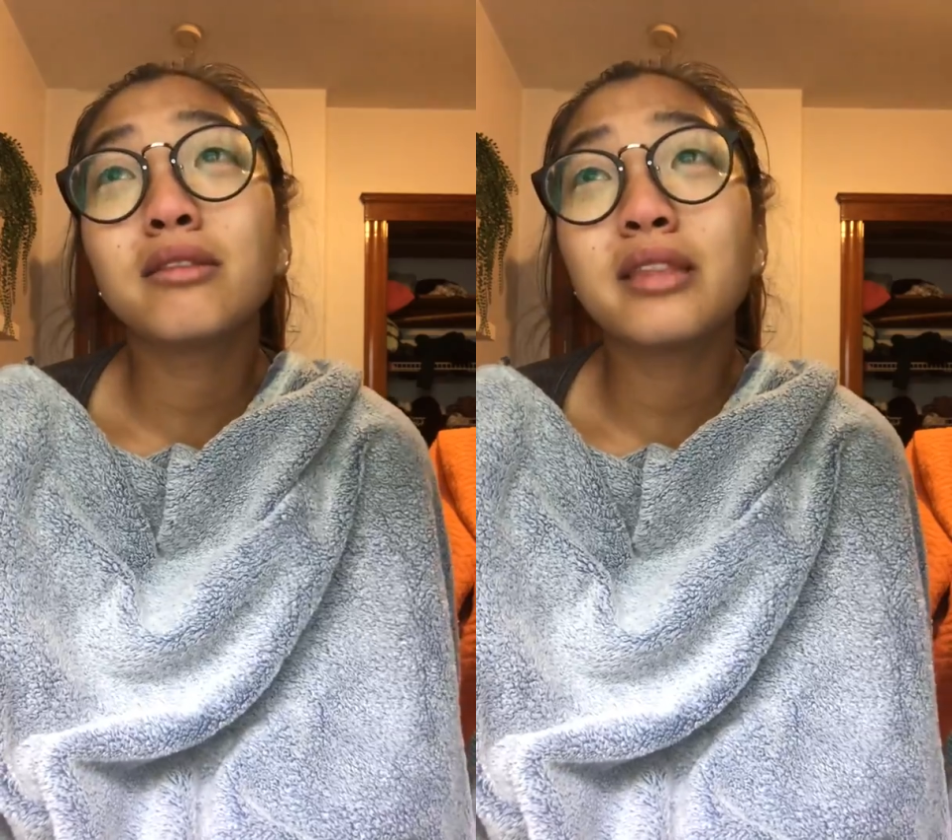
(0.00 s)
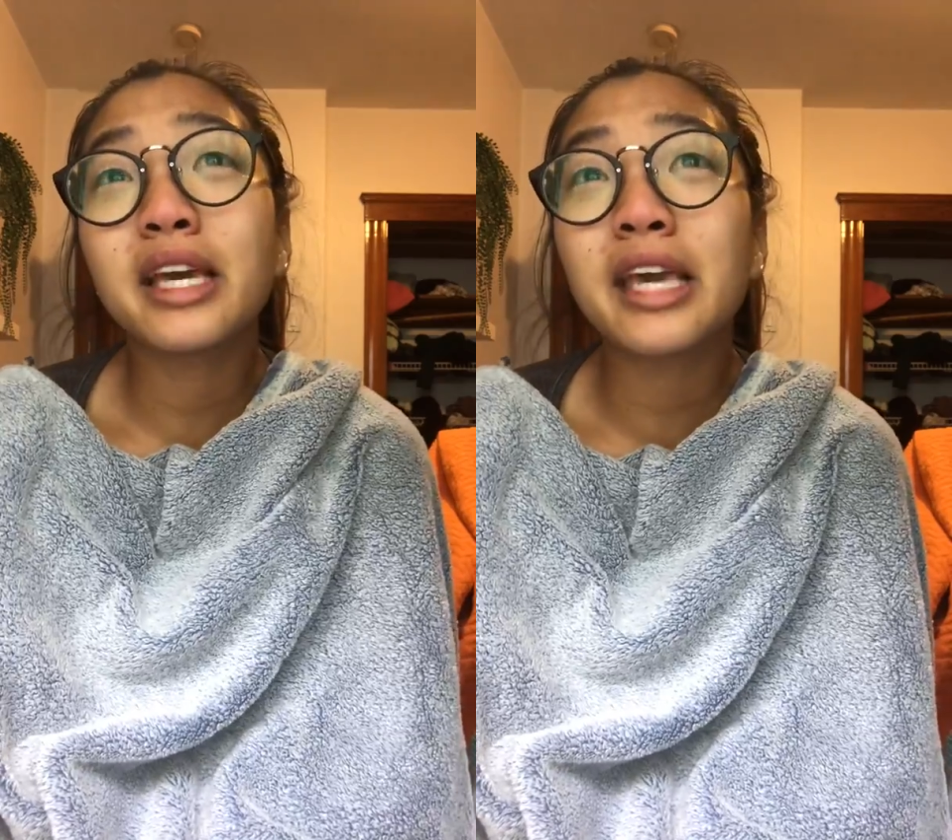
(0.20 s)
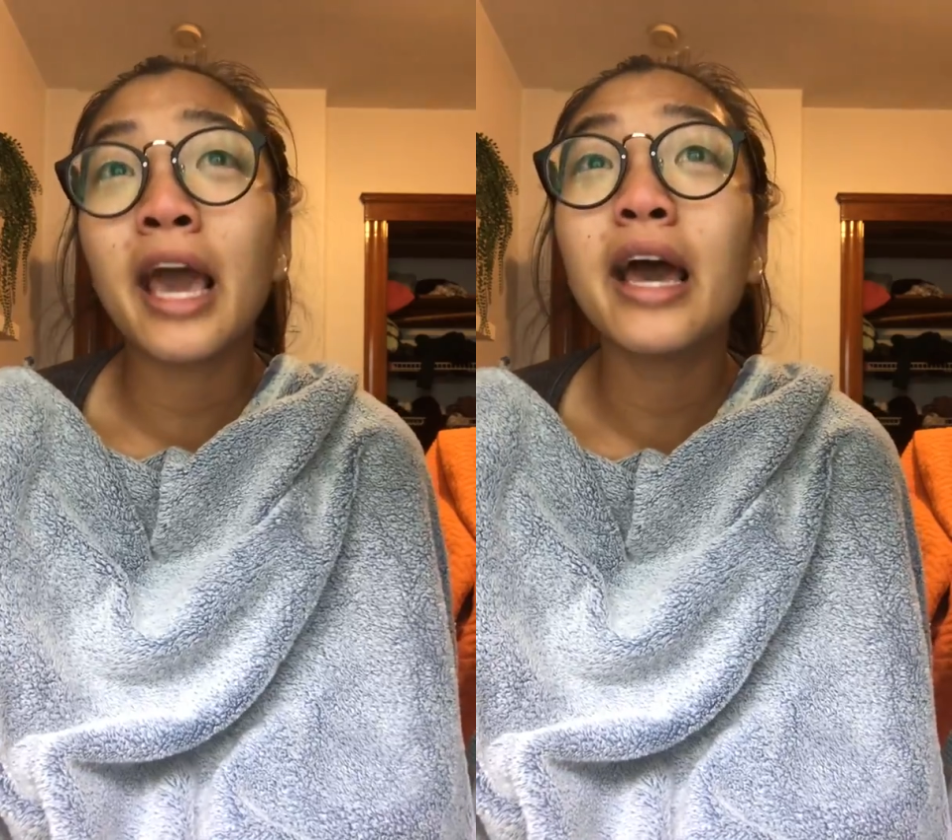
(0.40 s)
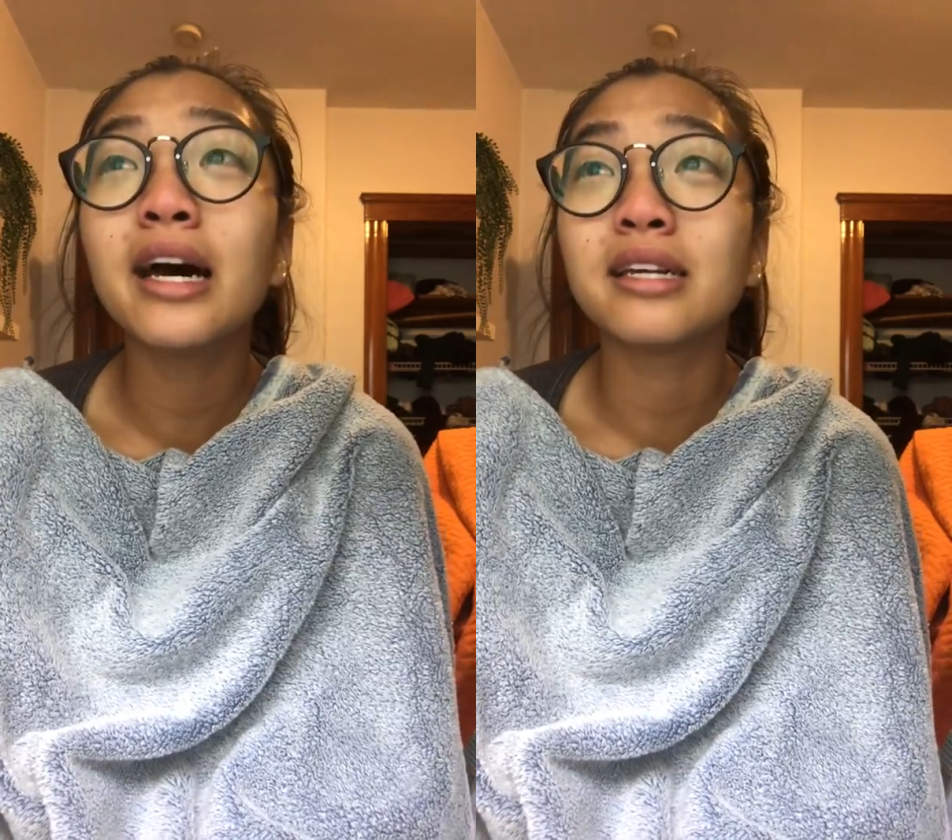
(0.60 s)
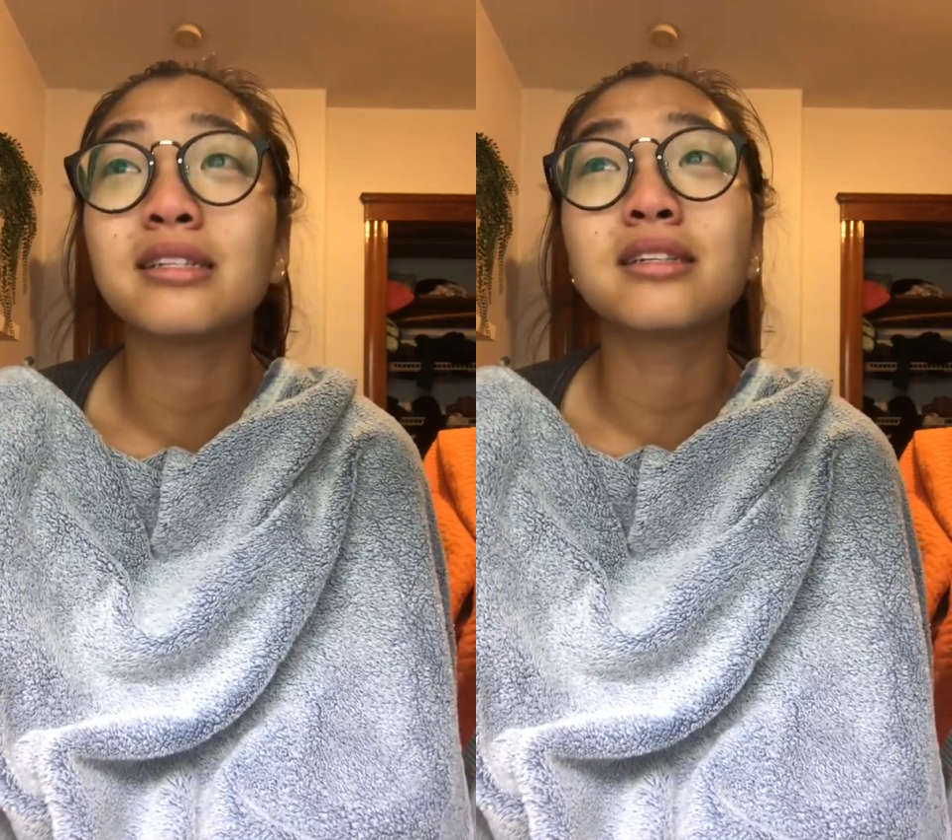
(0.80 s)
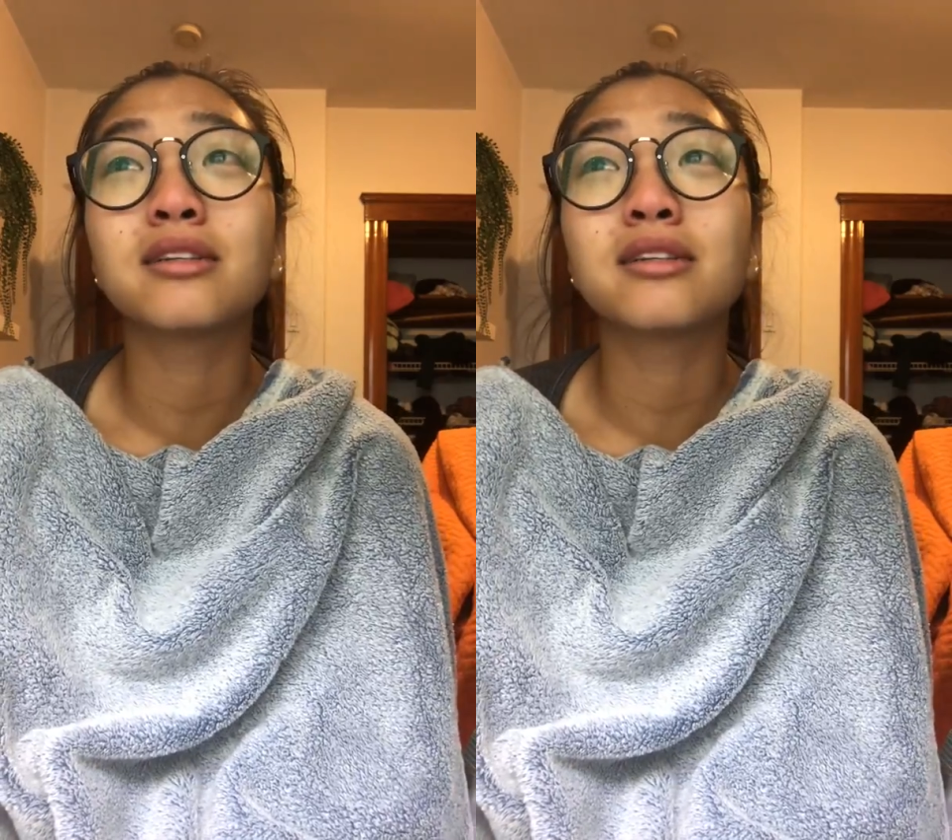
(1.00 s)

they can't.